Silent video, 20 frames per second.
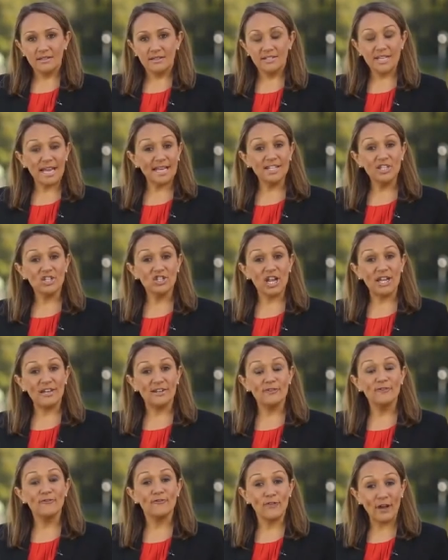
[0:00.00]
Danny
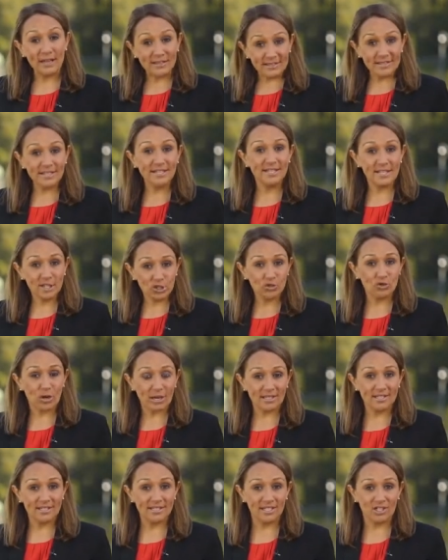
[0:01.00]
Shannon funded his
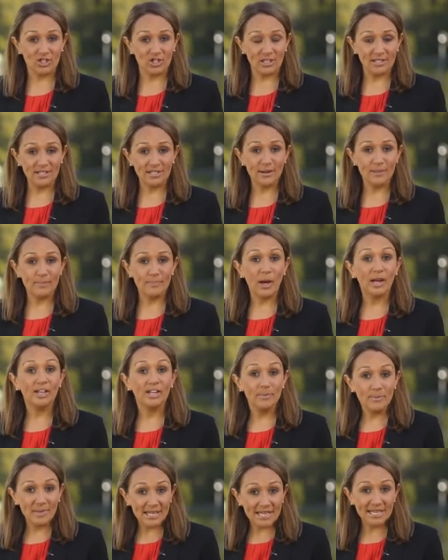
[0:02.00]
drug addiction by
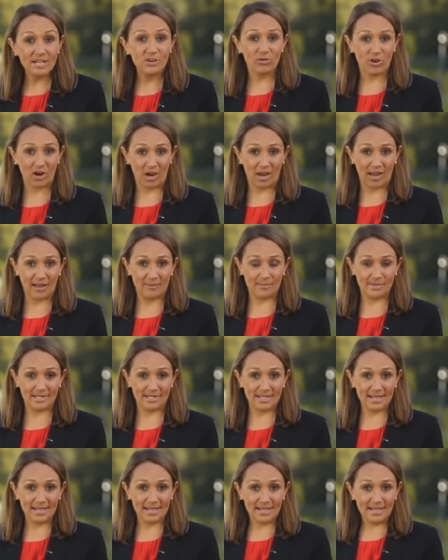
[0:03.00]
committing crimes.
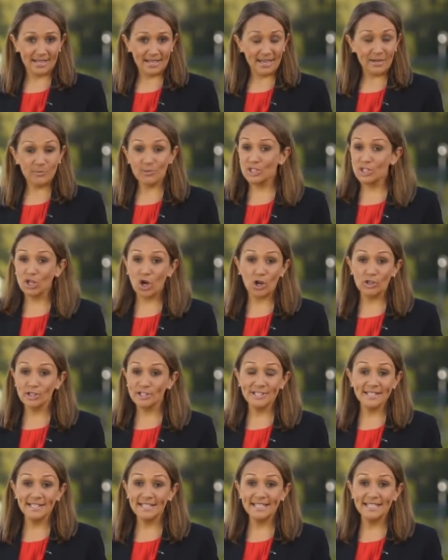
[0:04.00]
He was
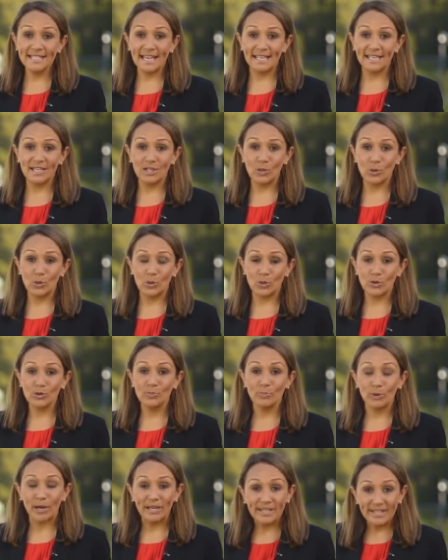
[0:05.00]
constantly getting caught
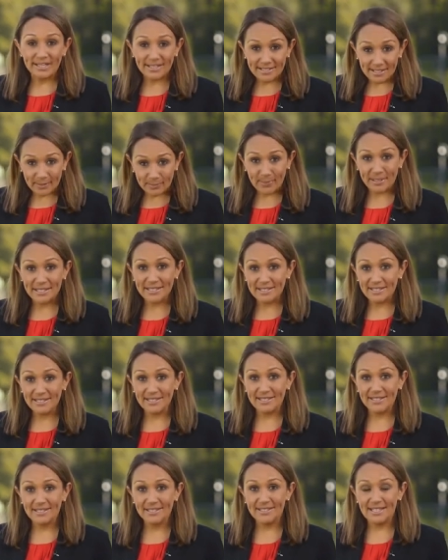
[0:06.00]
breaking into
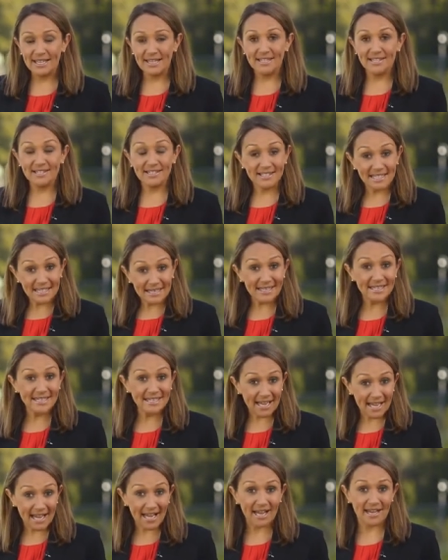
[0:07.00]
businesses, stealing
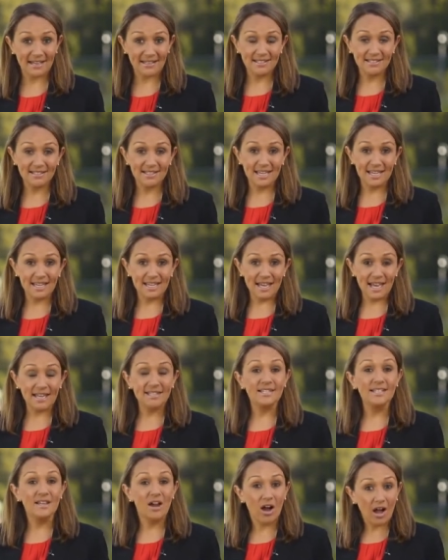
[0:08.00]
cars, and
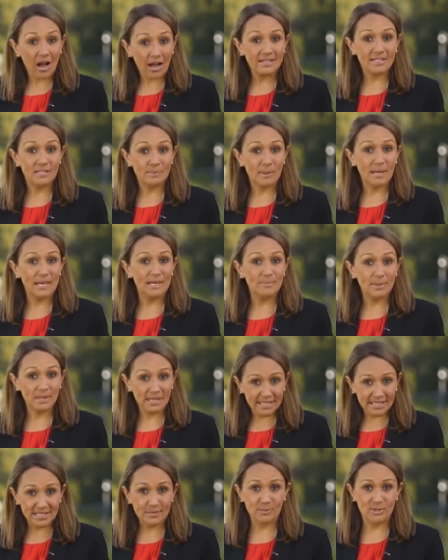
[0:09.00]
in high-speed
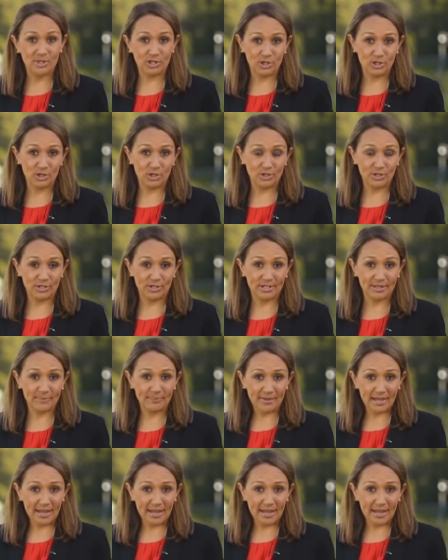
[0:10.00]
police pursuits.